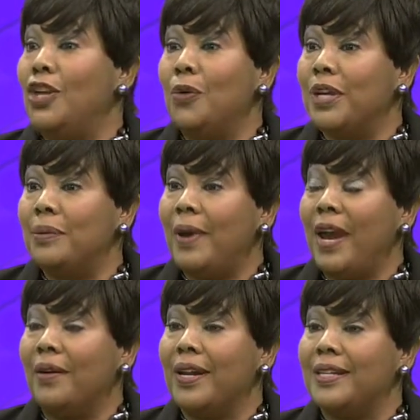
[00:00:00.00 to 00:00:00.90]
don't get
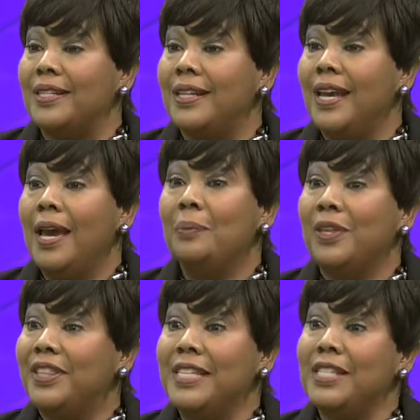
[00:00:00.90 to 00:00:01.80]
married.
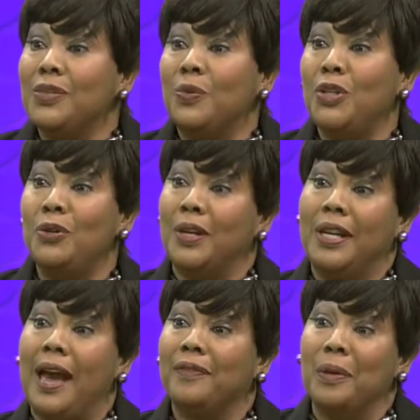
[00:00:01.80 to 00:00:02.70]
But this is when you can
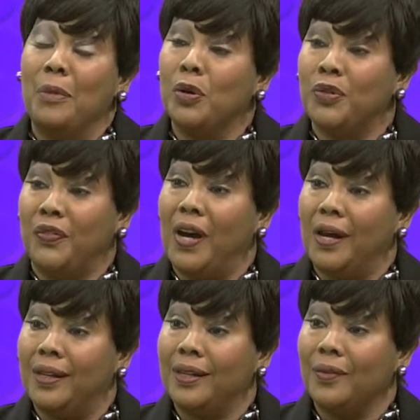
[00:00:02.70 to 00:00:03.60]
have the most fun,
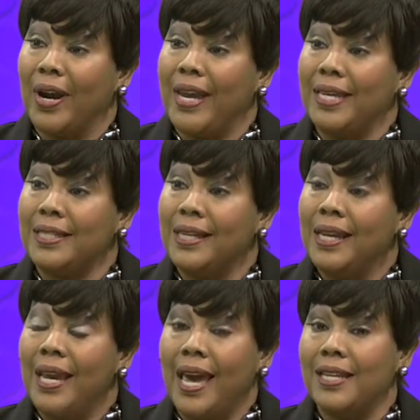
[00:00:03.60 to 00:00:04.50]
right?
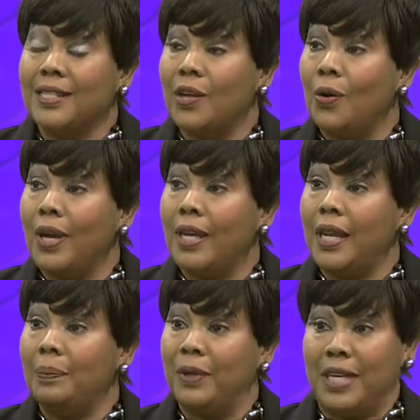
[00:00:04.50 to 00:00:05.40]
And so
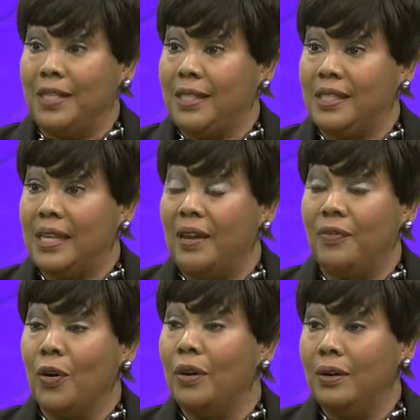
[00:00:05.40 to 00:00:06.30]
because it's
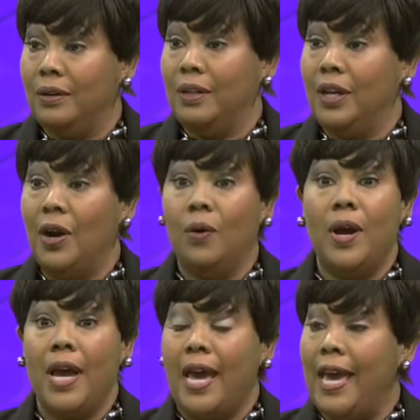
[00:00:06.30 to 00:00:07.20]
safer, you know,
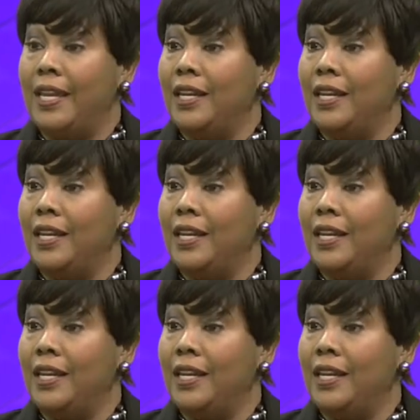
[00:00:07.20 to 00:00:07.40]
and